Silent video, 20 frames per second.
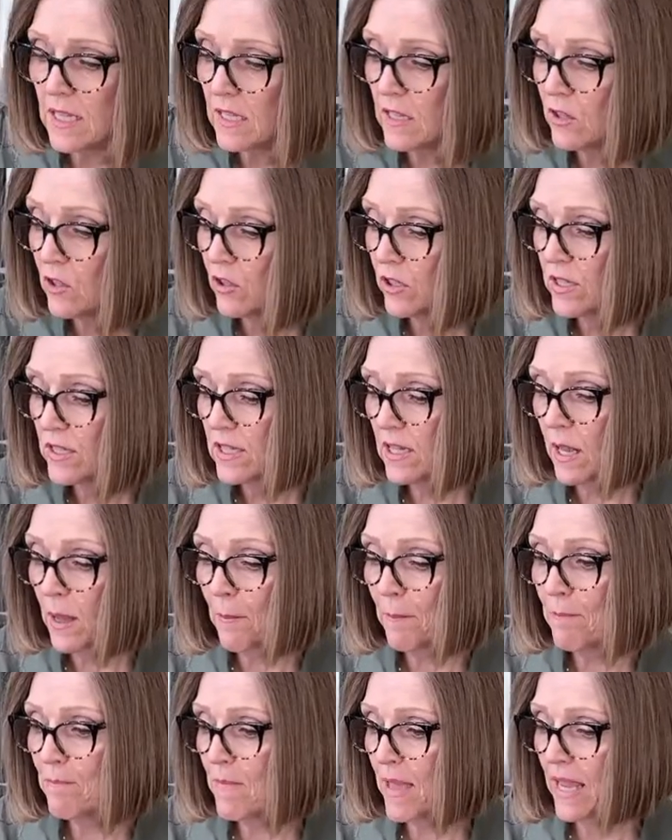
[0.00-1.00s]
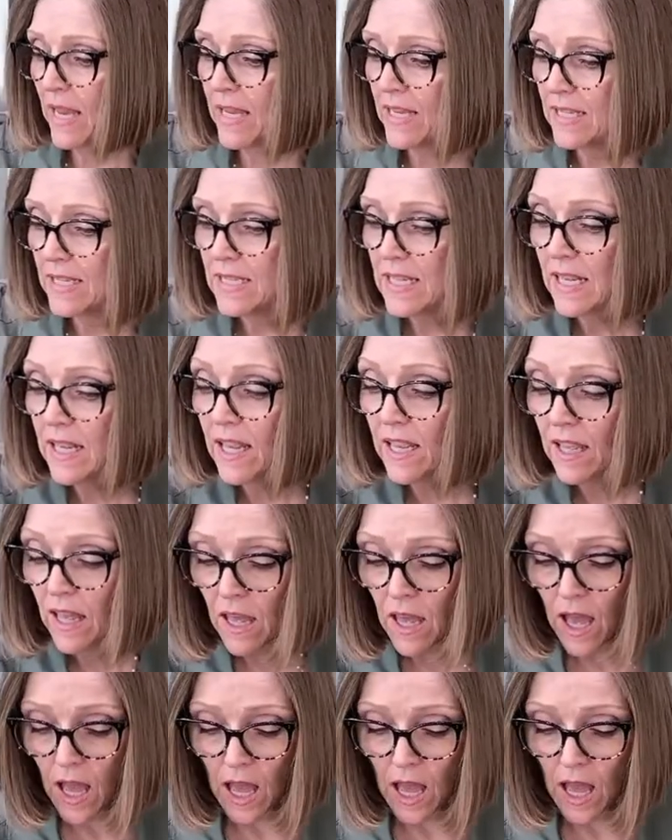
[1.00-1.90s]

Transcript: It looks amazing.